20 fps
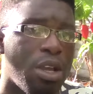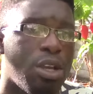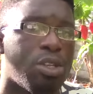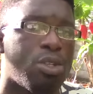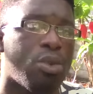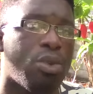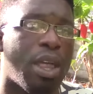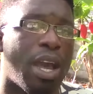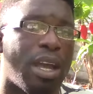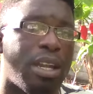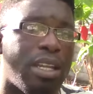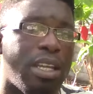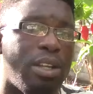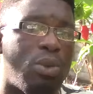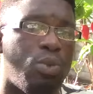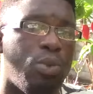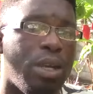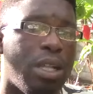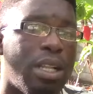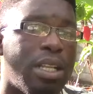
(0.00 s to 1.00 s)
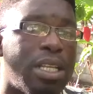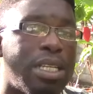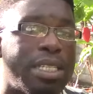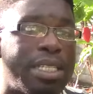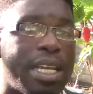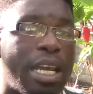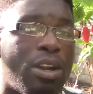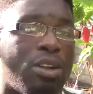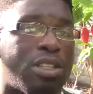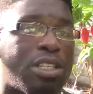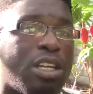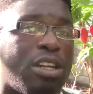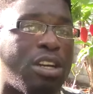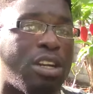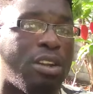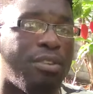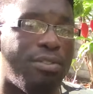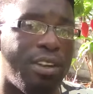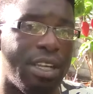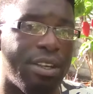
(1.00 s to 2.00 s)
so that it will send out a lot of